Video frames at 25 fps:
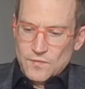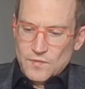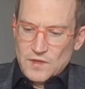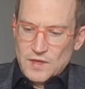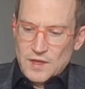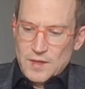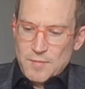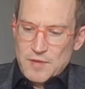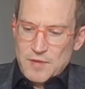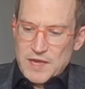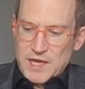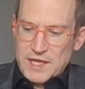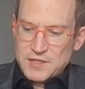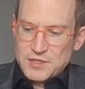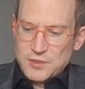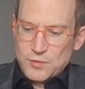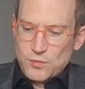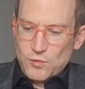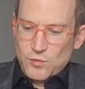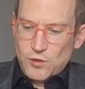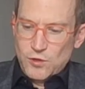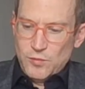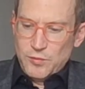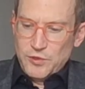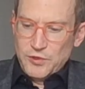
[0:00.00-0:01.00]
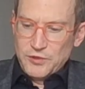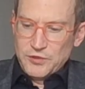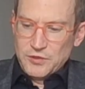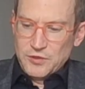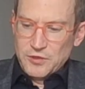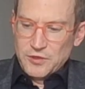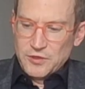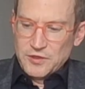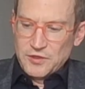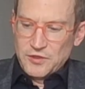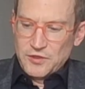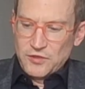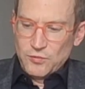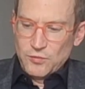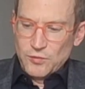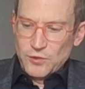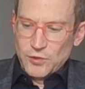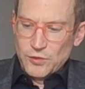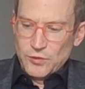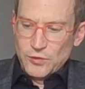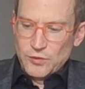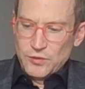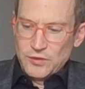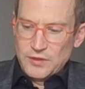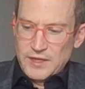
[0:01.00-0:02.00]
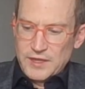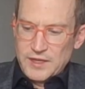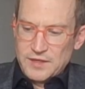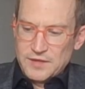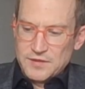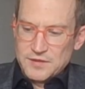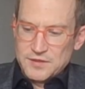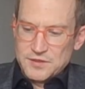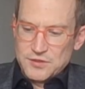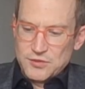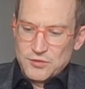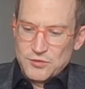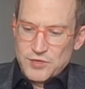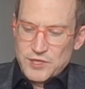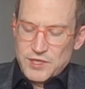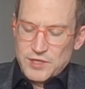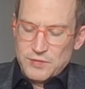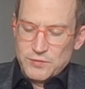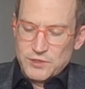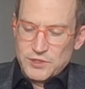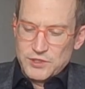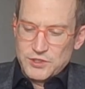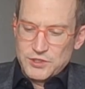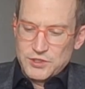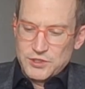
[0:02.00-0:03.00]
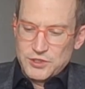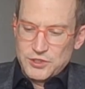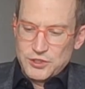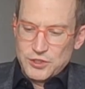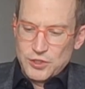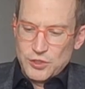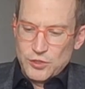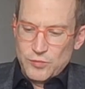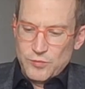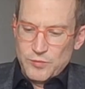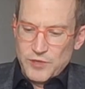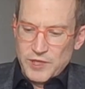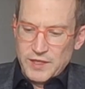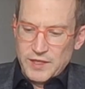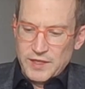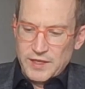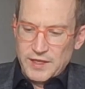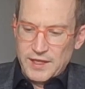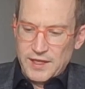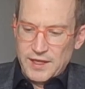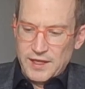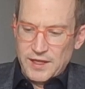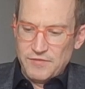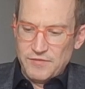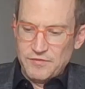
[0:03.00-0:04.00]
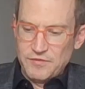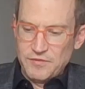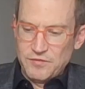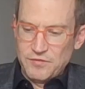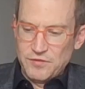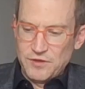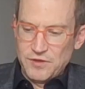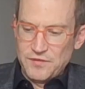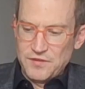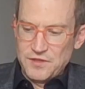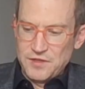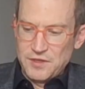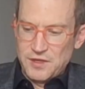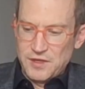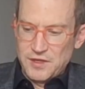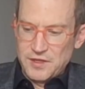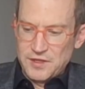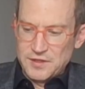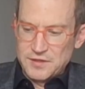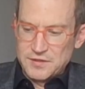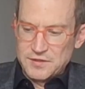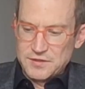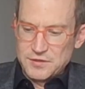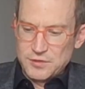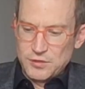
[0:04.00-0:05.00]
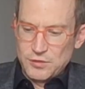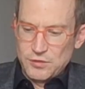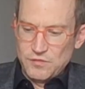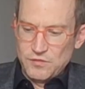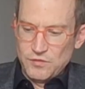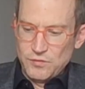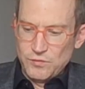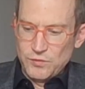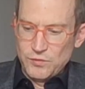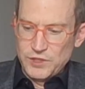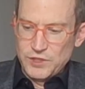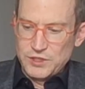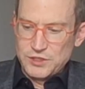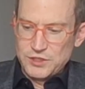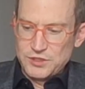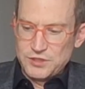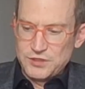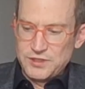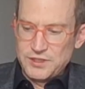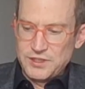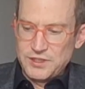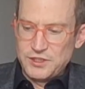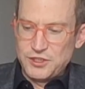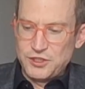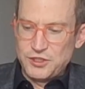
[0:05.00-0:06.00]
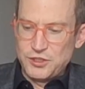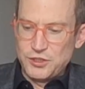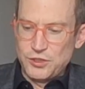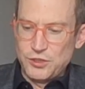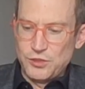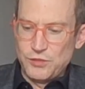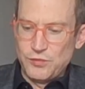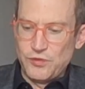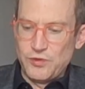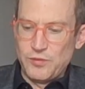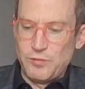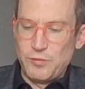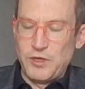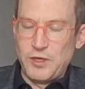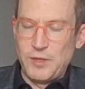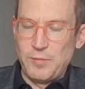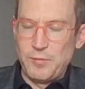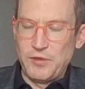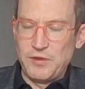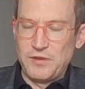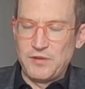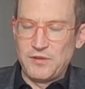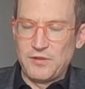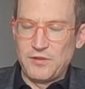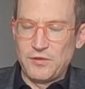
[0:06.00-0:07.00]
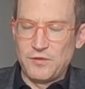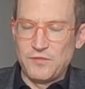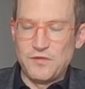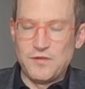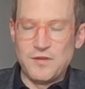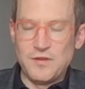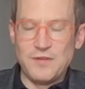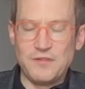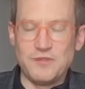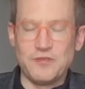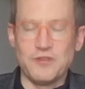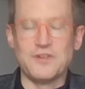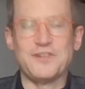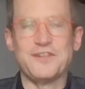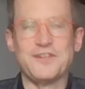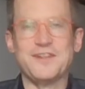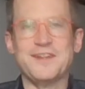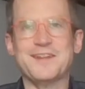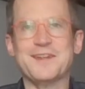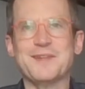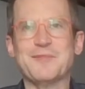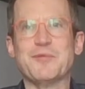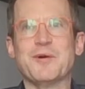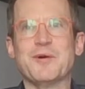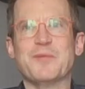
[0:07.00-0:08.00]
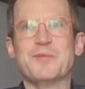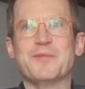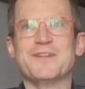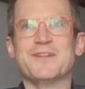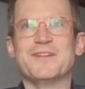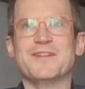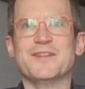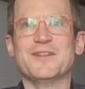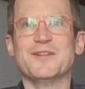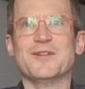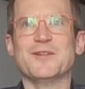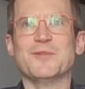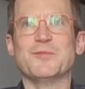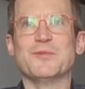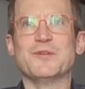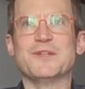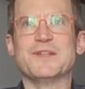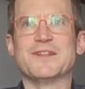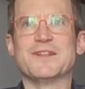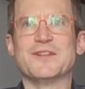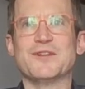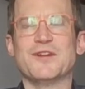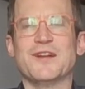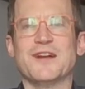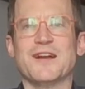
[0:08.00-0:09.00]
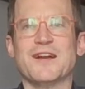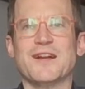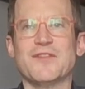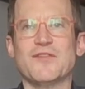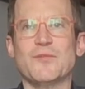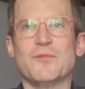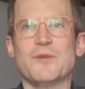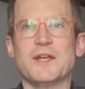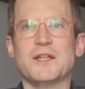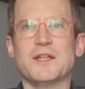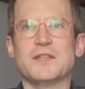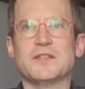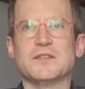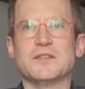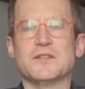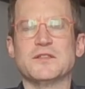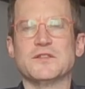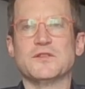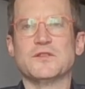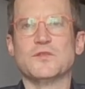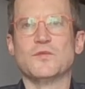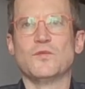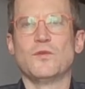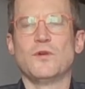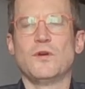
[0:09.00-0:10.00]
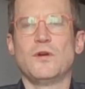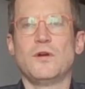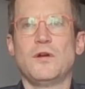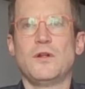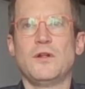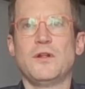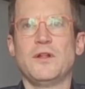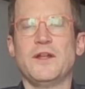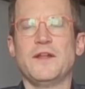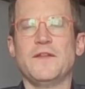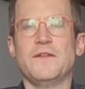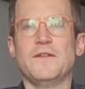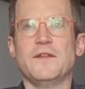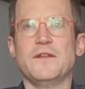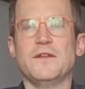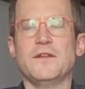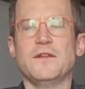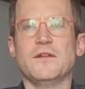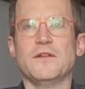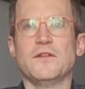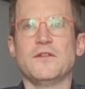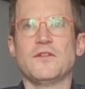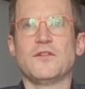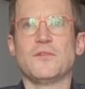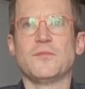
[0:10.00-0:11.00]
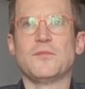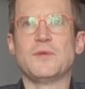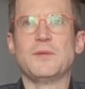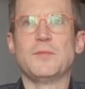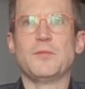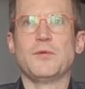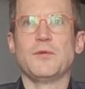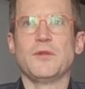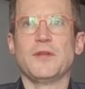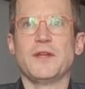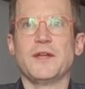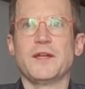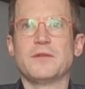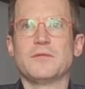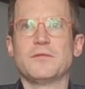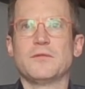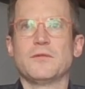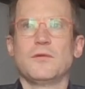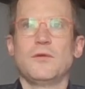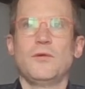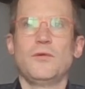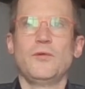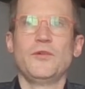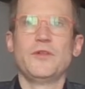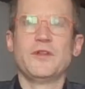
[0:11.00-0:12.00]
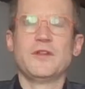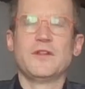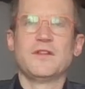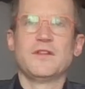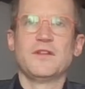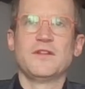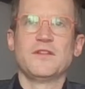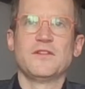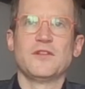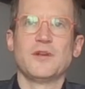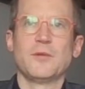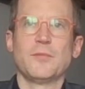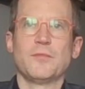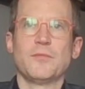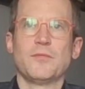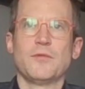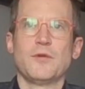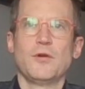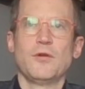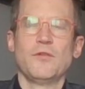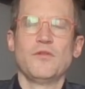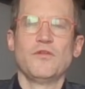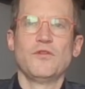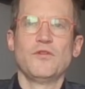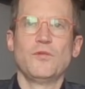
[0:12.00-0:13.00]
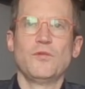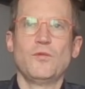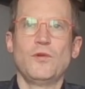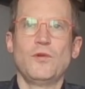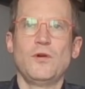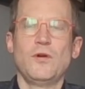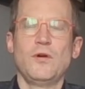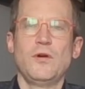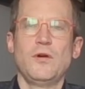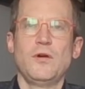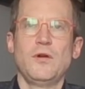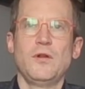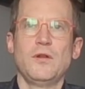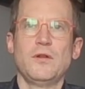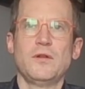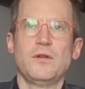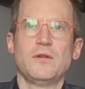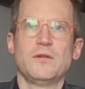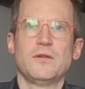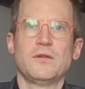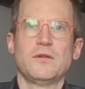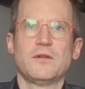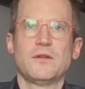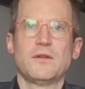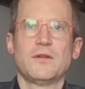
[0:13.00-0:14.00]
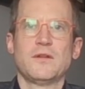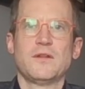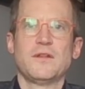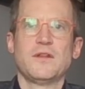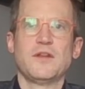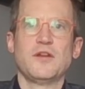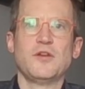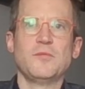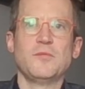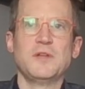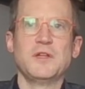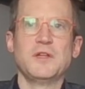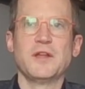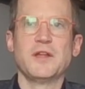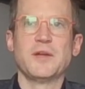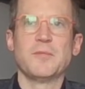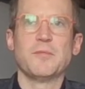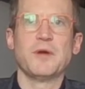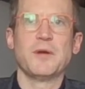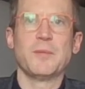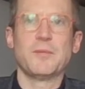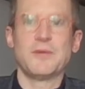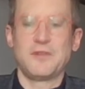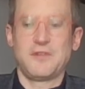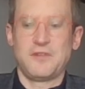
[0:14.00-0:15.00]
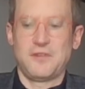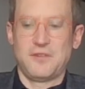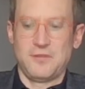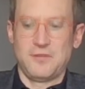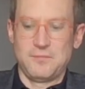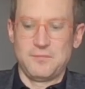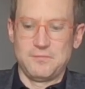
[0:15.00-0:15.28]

Imagine a wall built along this road, like the screen which showmen have in front of the audience, over which they show the puppets. So if you've never seen a puppet theater, but you can kind of imagine, there's a wall, and then there's some people like holding things up over the wall that could be like puppets.